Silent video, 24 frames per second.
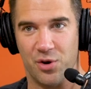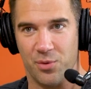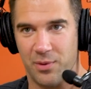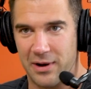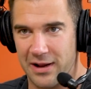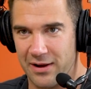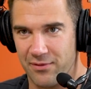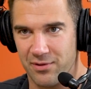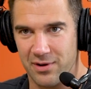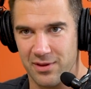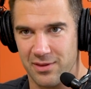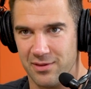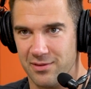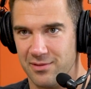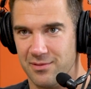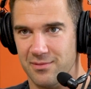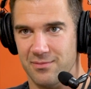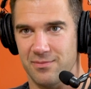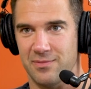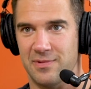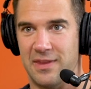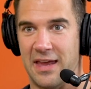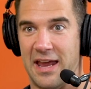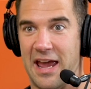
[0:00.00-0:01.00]
Or they whatever. enjoy it.
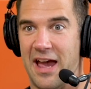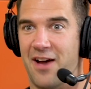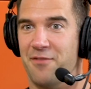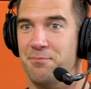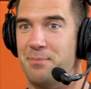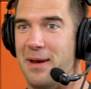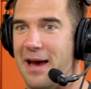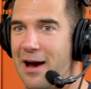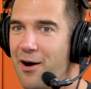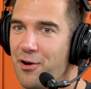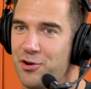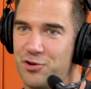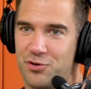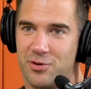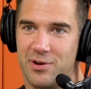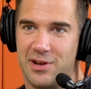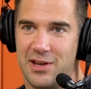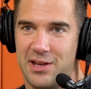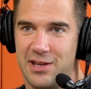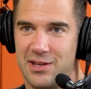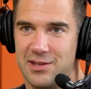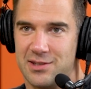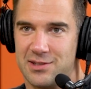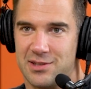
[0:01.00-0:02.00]
It's their They have thing.
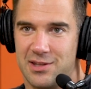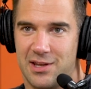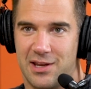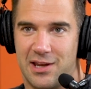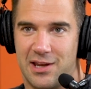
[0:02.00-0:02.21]
boundaries. Mm-hmm.